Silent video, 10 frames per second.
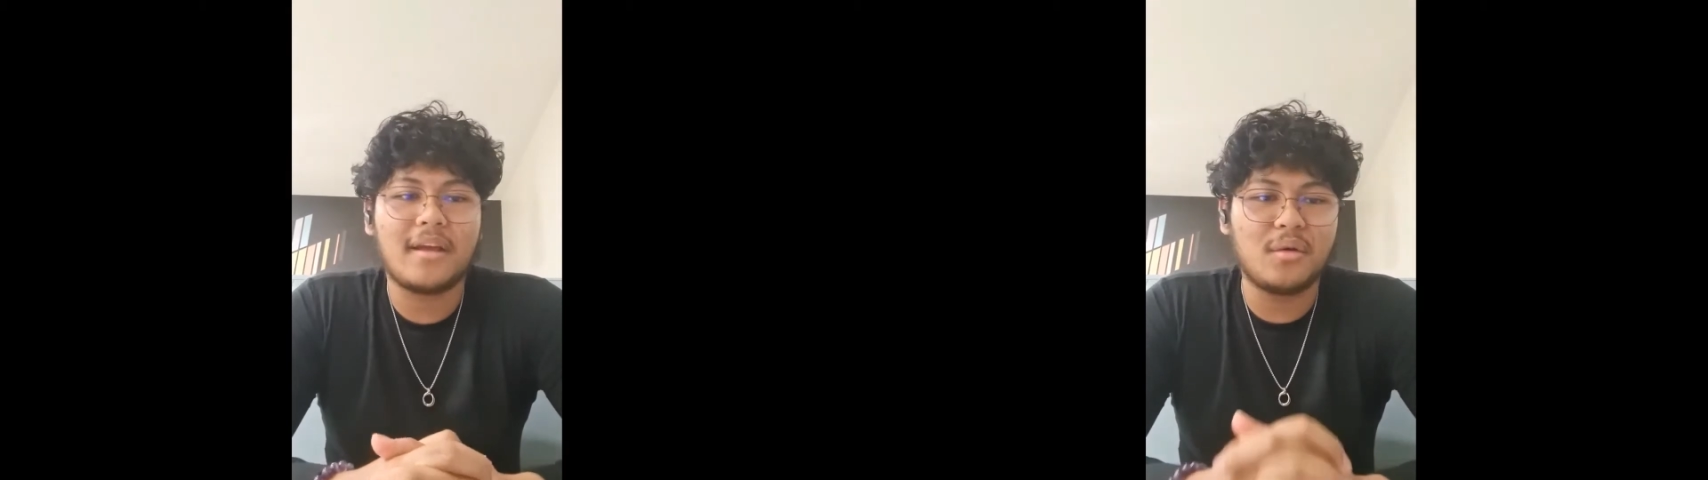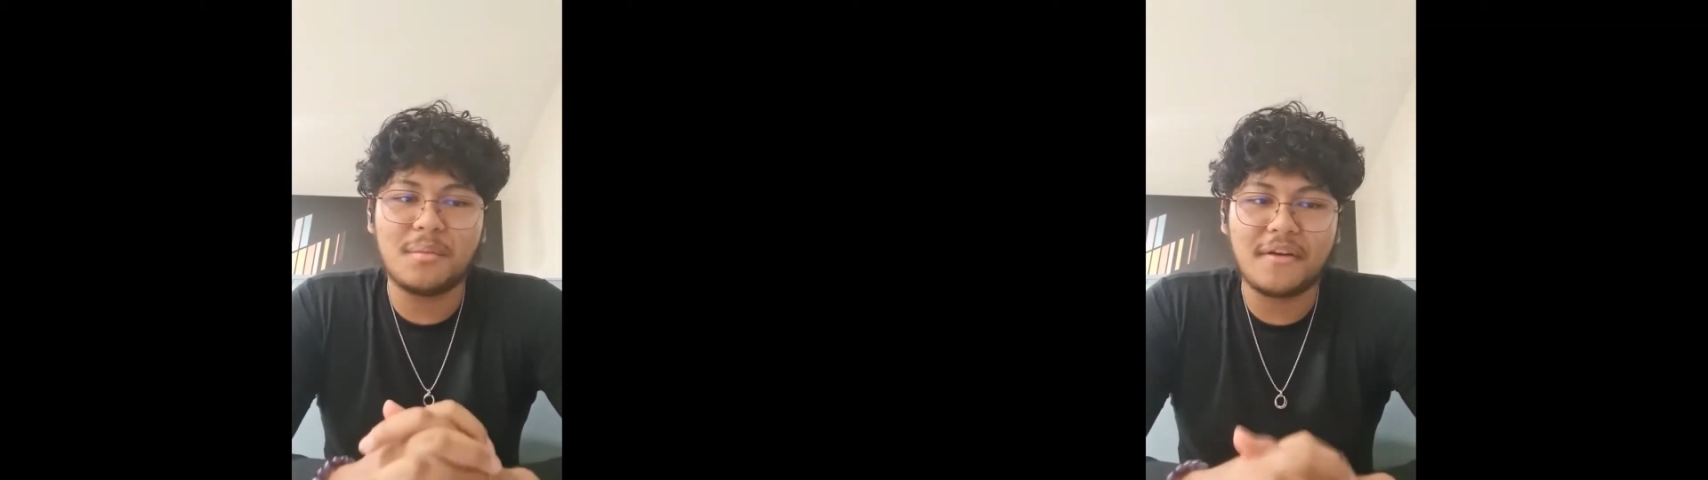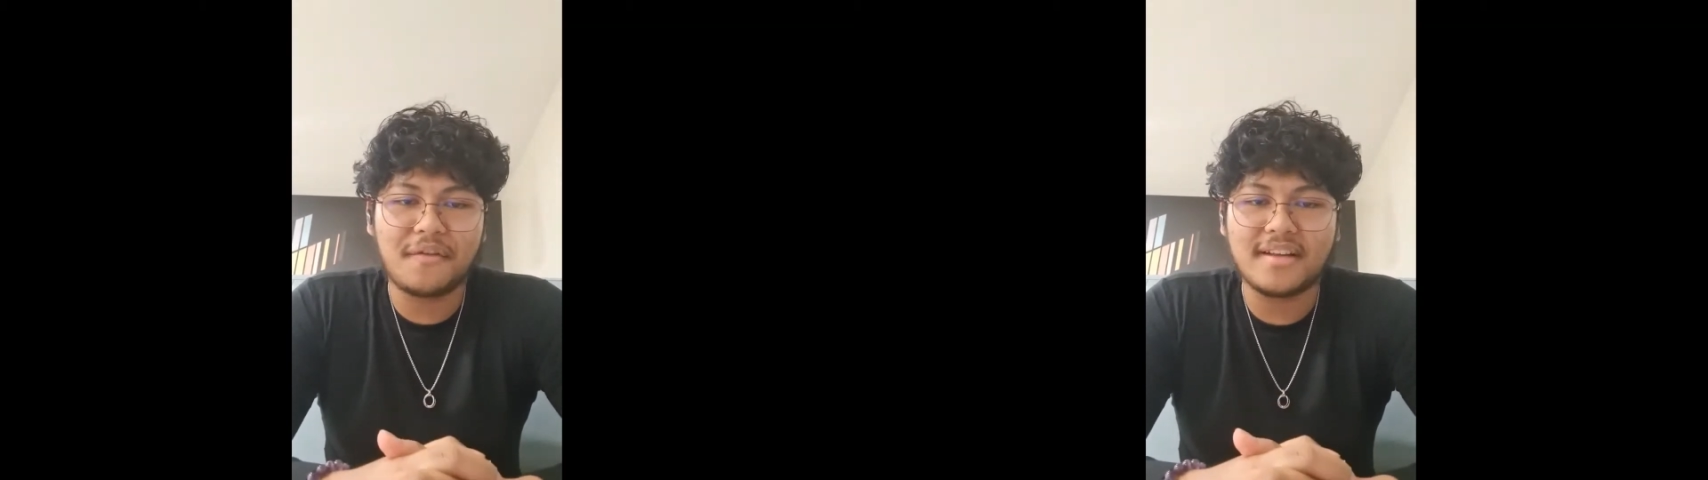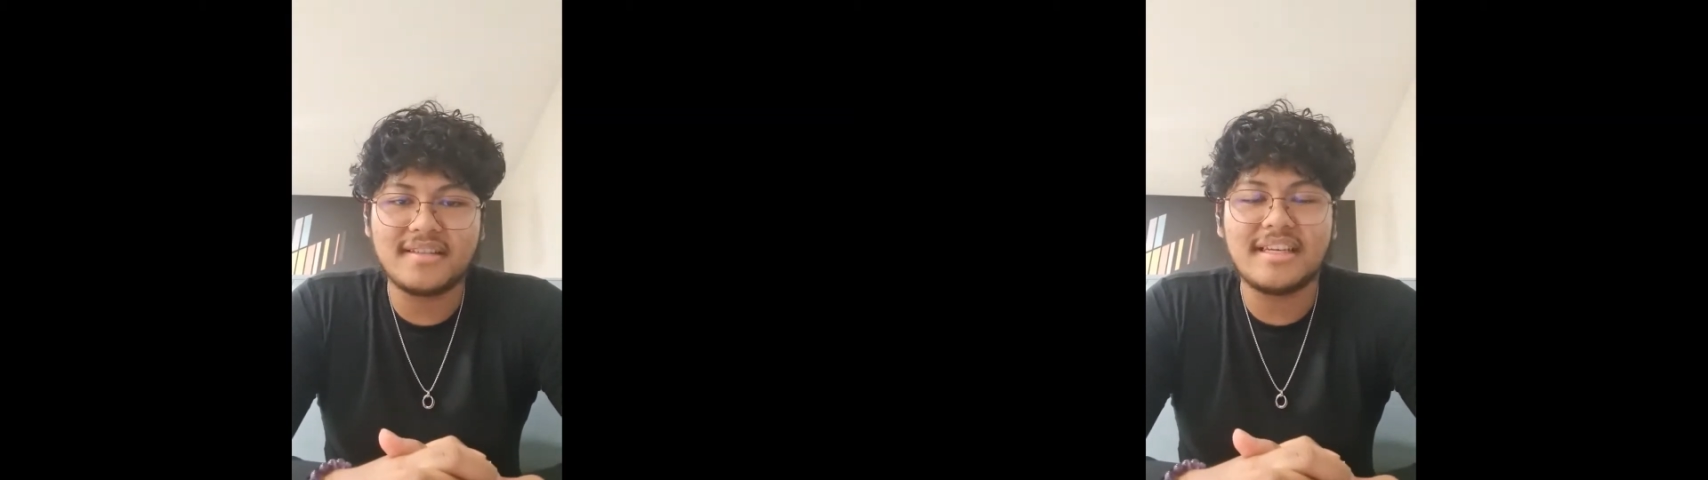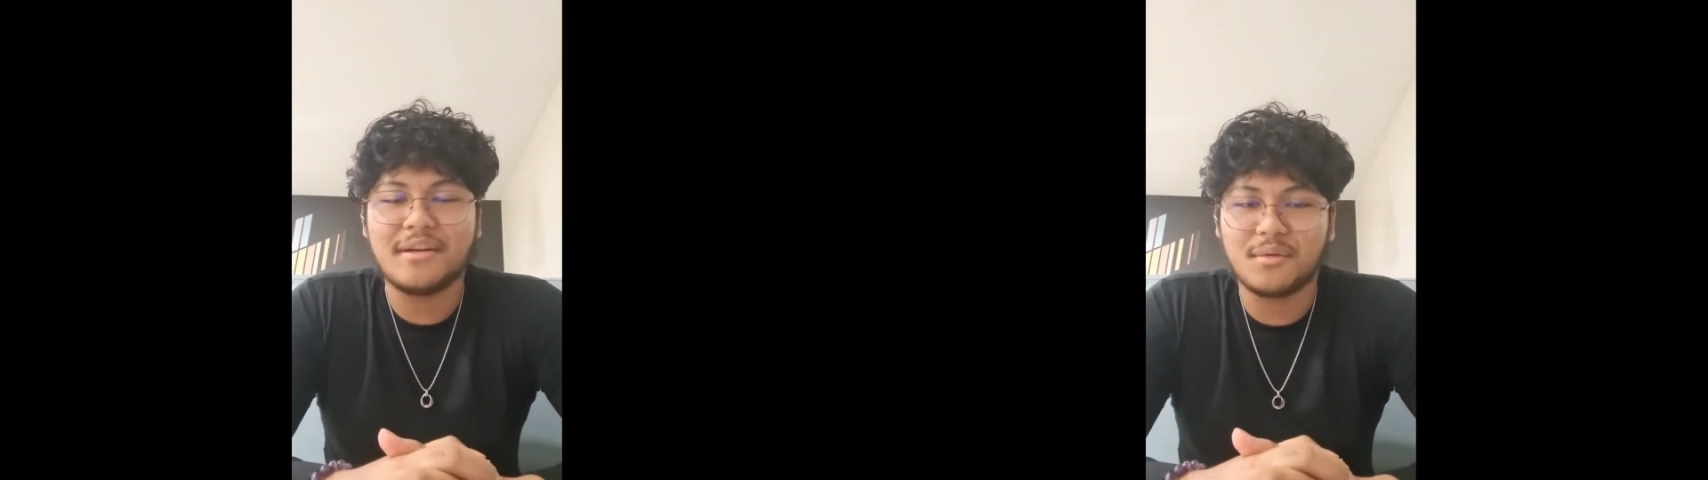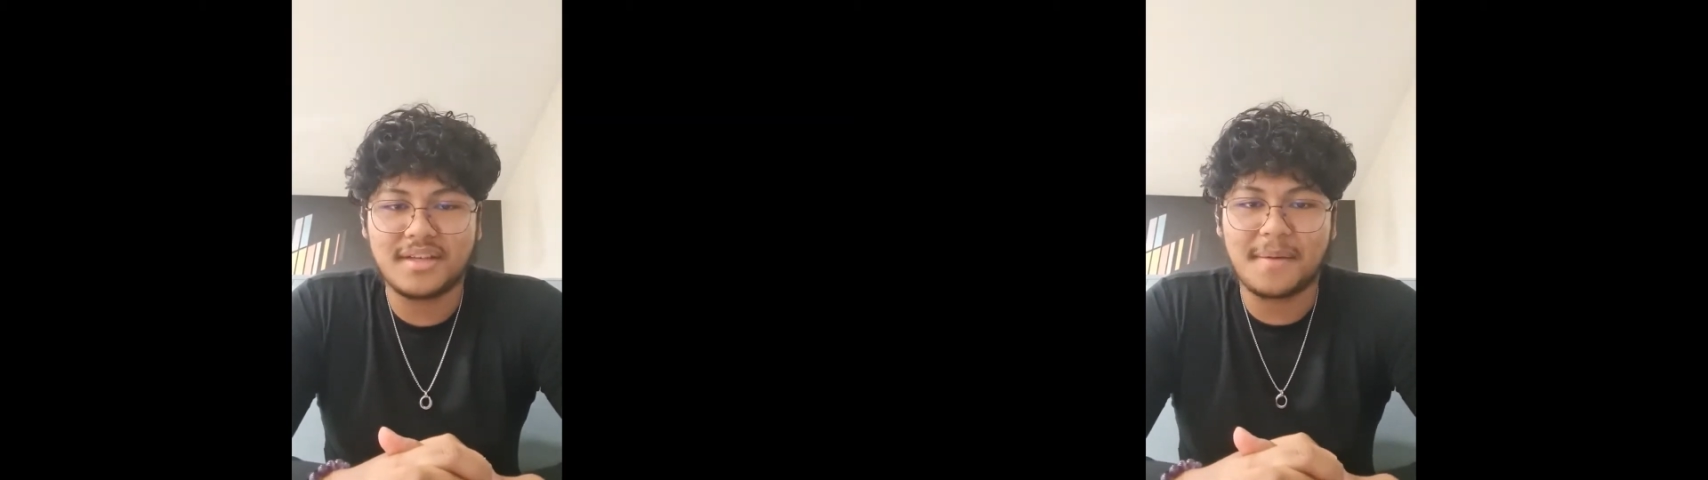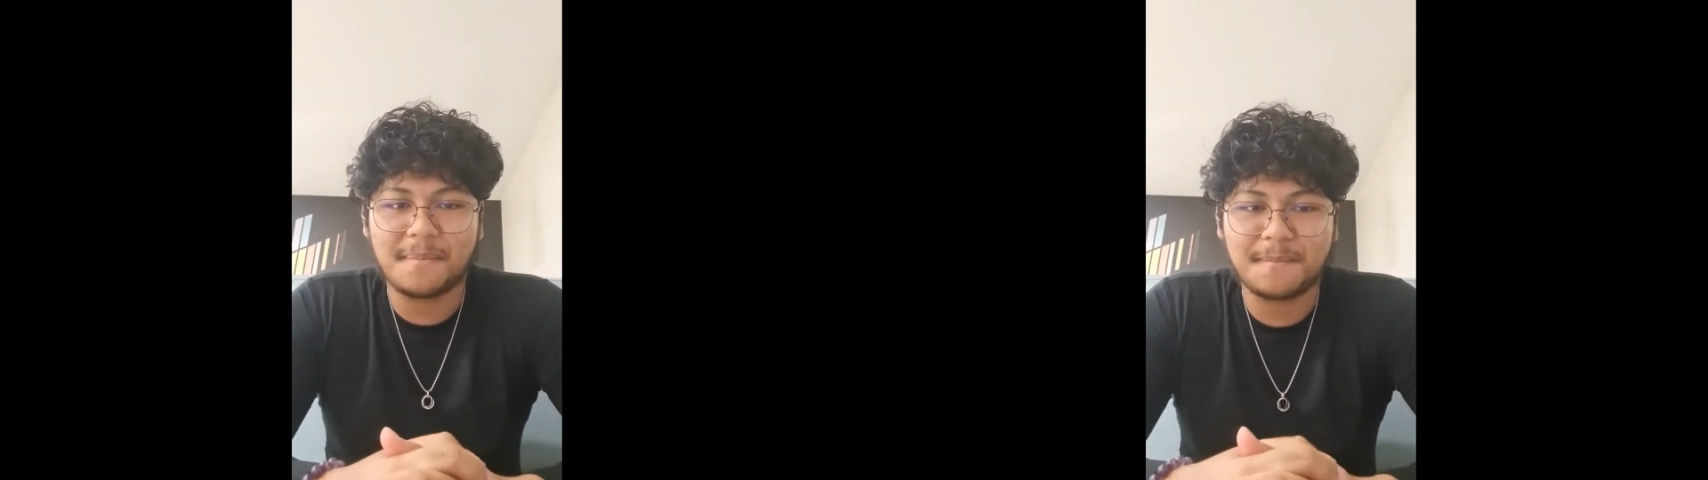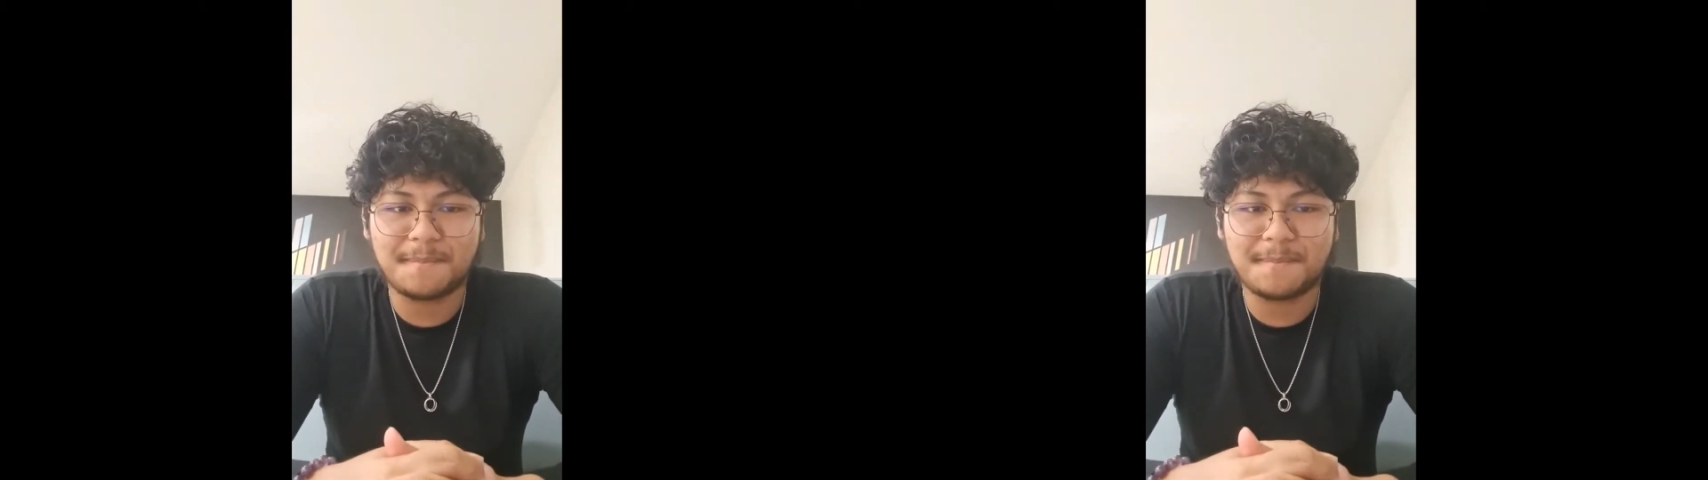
You will make friends in no time.